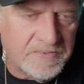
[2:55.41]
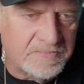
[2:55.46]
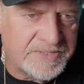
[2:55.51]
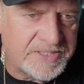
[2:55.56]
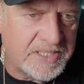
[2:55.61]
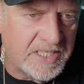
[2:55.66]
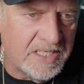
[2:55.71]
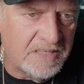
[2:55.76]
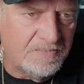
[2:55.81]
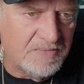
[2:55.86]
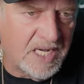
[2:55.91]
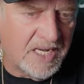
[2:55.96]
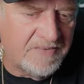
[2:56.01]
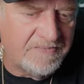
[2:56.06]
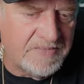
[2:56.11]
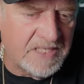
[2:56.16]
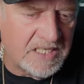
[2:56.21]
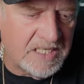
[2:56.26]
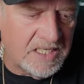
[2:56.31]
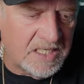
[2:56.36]
seeing my
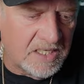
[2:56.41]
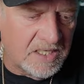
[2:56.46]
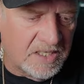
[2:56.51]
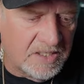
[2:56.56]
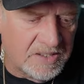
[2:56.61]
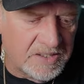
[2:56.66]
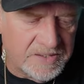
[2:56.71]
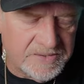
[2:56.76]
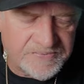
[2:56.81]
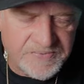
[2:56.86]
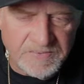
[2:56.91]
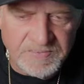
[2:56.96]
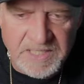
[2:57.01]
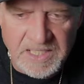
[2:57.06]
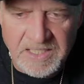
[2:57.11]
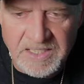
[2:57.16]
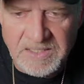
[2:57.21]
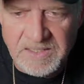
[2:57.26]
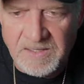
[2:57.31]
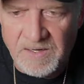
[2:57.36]
videos, from
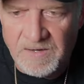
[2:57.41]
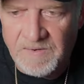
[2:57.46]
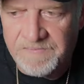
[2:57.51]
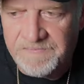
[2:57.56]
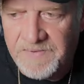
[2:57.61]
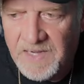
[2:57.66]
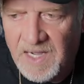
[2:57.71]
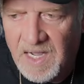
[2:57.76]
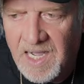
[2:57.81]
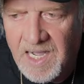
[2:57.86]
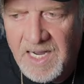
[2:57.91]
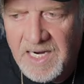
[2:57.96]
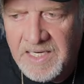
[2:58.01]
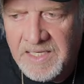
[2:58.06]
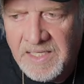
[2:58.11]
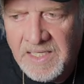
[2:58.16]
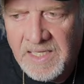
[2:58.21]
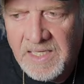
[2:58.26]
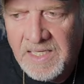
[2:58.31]
getting notified.